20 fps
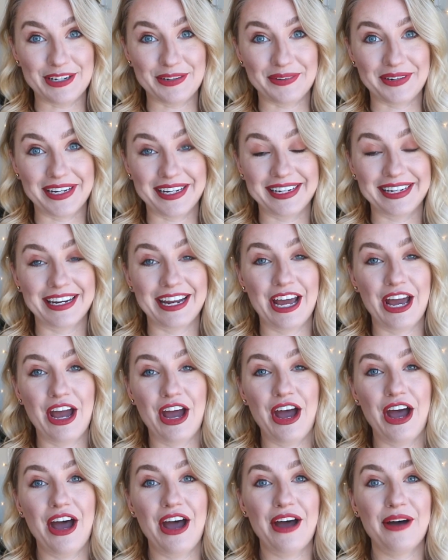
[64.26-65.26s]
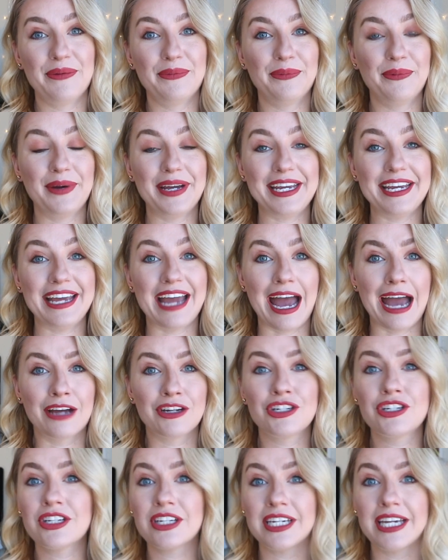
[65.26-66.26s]
unit, we
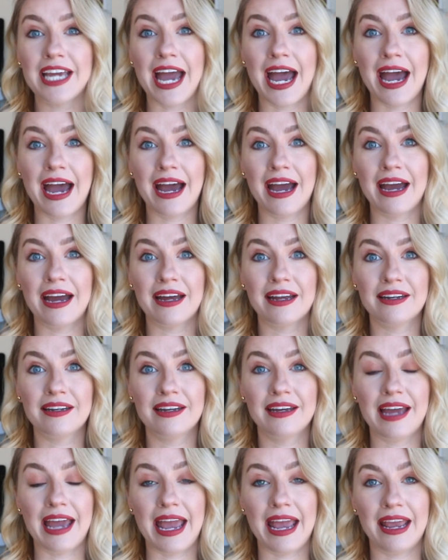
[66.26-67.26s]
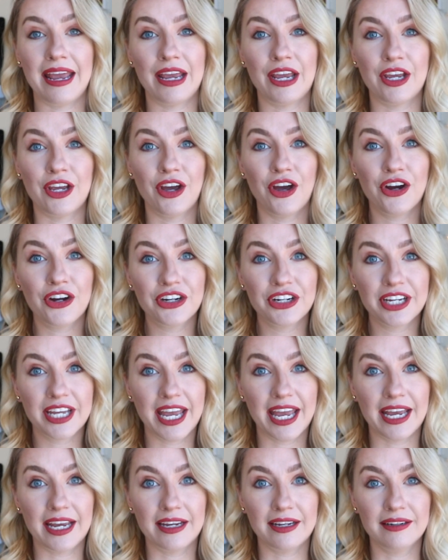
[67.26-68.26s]
actually had a
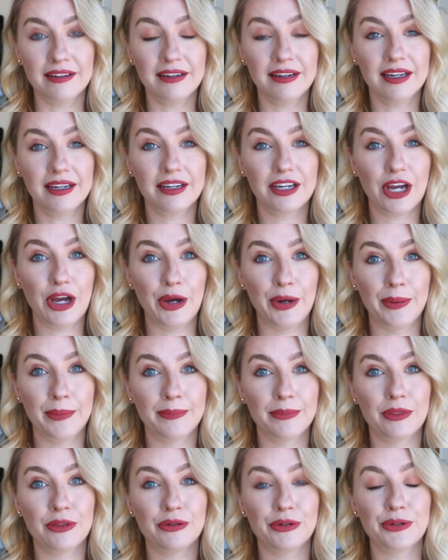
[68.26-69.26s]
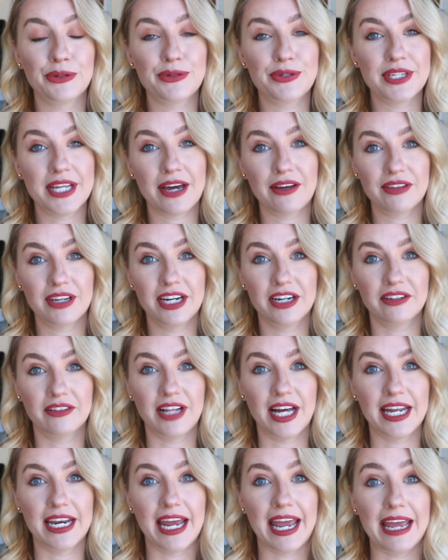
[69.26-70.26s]
hurricane come through South
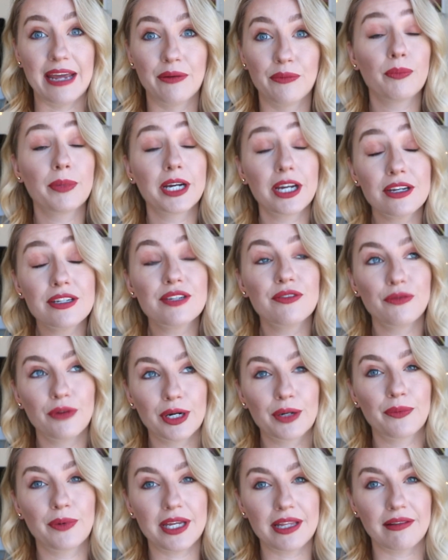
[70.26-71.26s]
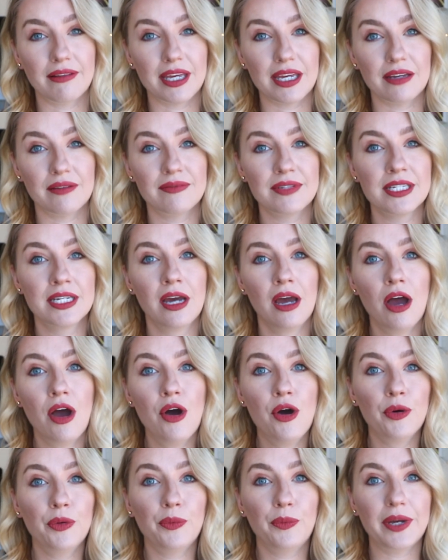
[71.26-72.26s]
Carolina, and because of where we lived,
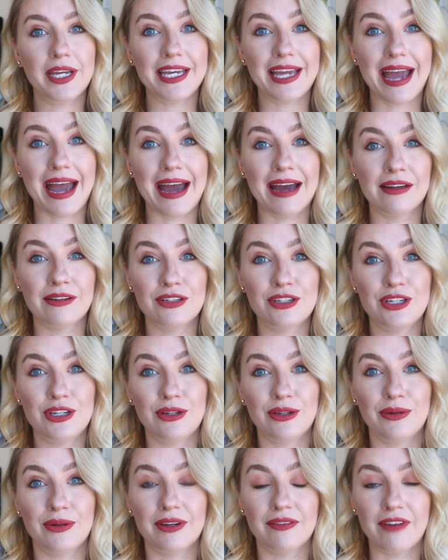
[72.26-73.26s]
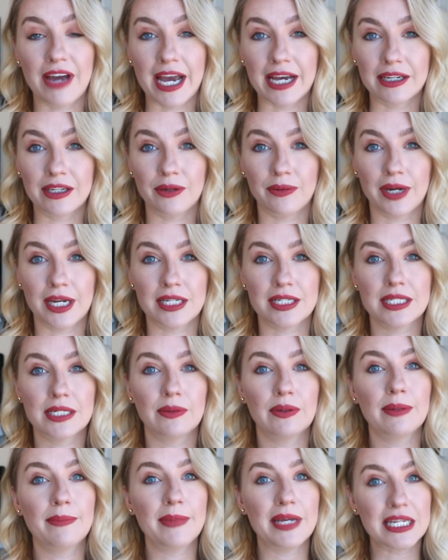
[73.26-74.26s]
we had to evacuate.
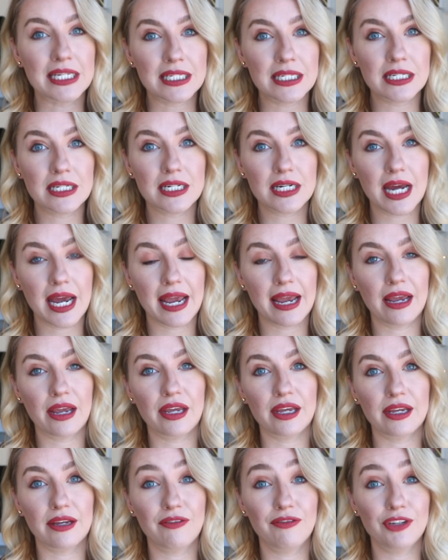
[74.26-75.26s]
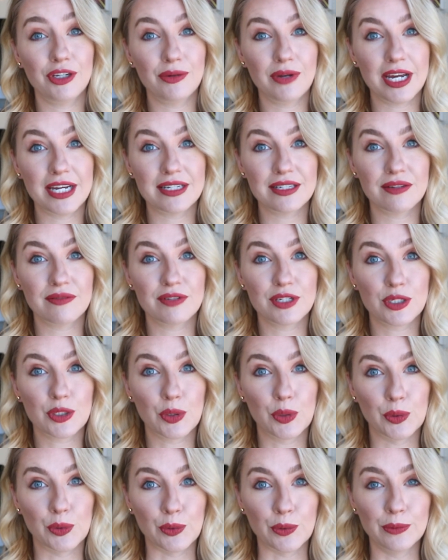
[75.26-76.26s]
So we missed a few days of
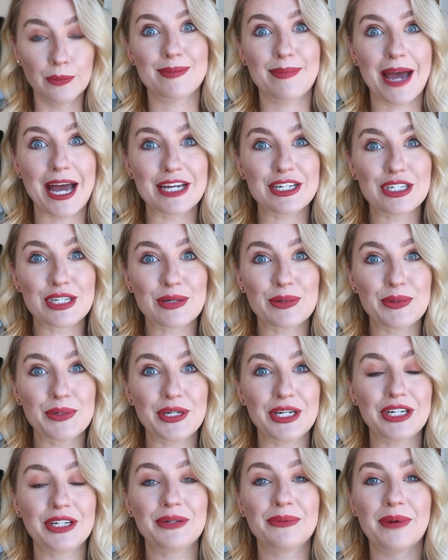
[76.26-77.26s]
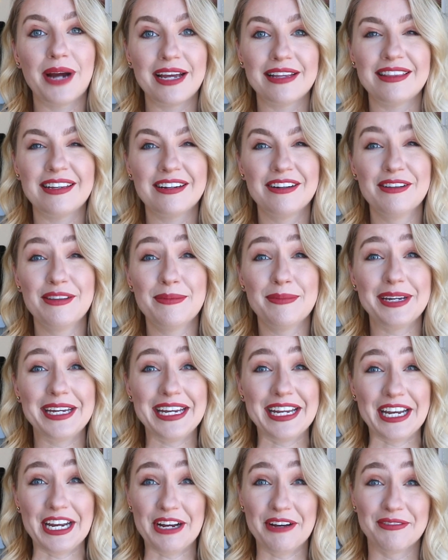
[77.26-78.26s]
school. This past school year right there in the
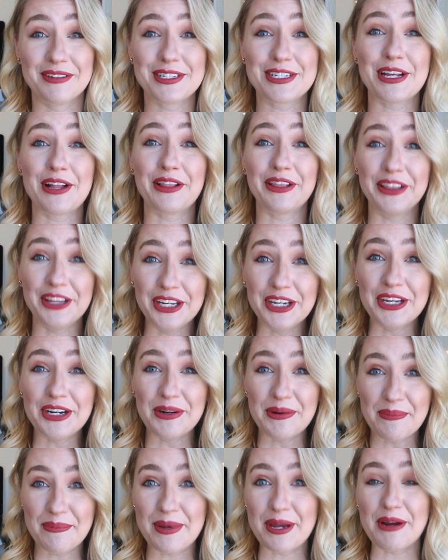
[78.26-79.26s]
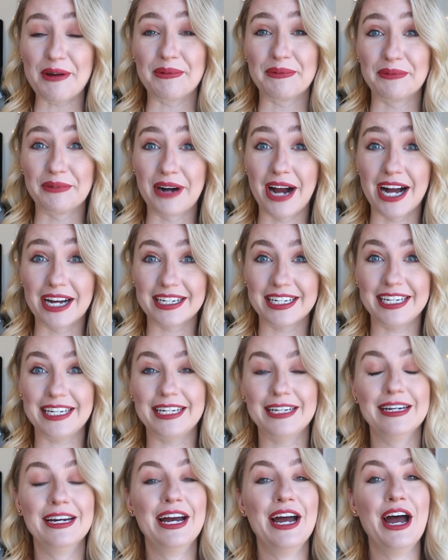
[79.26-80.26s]
beginning was a little bit
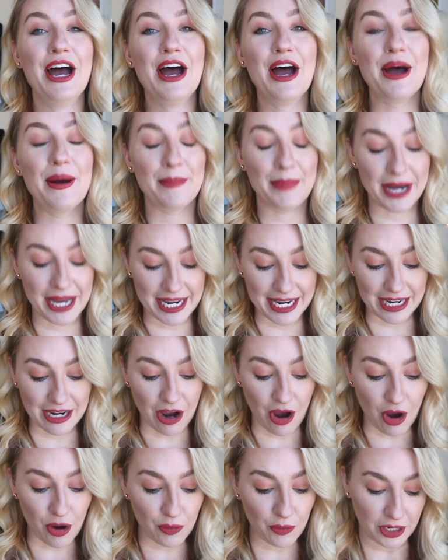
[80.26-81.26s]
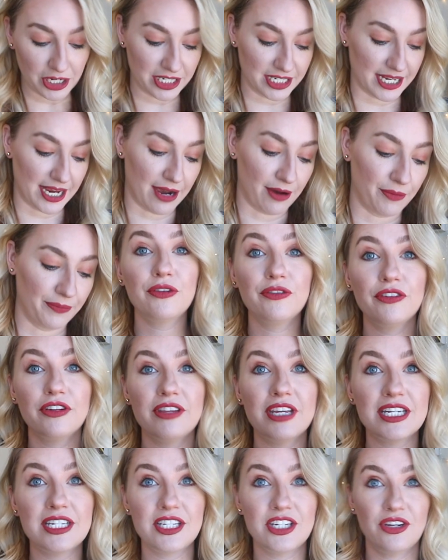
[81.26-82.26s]
rocky, but it all worked out. So
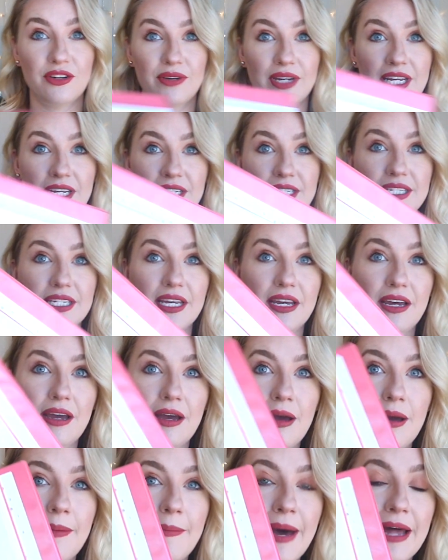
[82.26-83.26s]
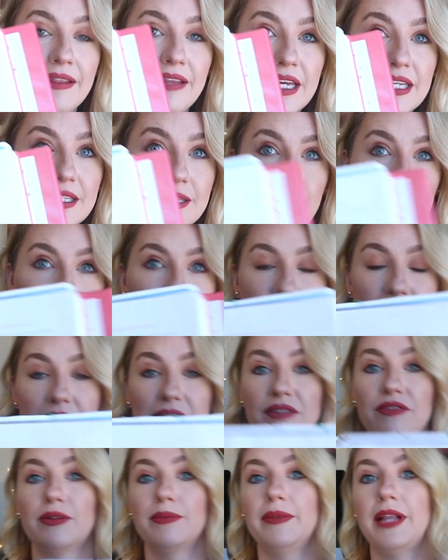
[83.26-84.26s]
for this unit, my lesson
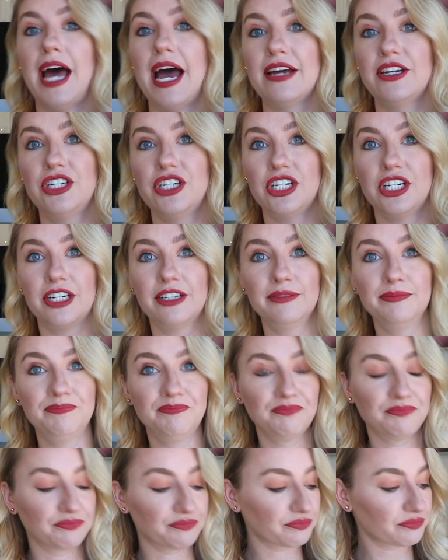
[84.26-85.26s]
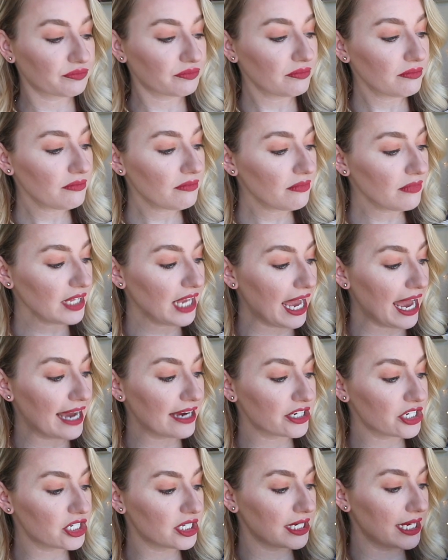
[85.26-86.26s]
plans from last year
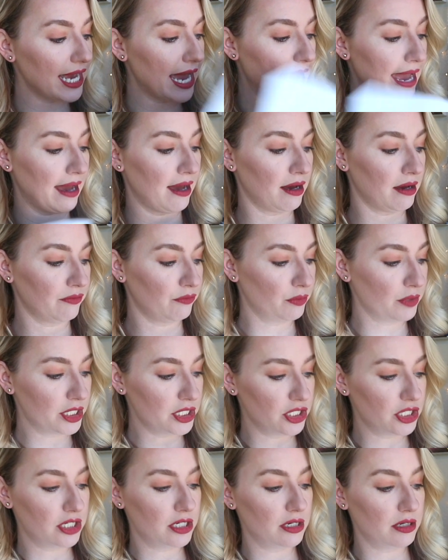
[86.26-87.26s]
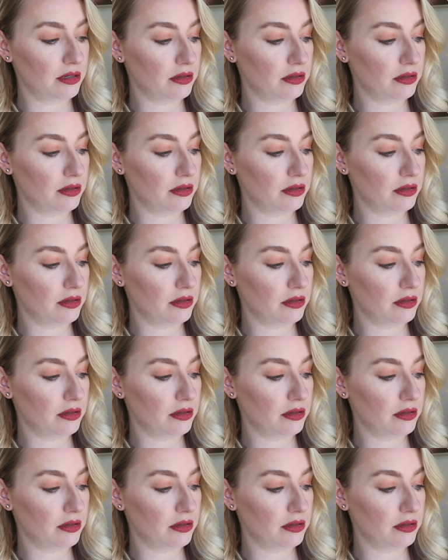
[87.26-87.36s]
actually have 5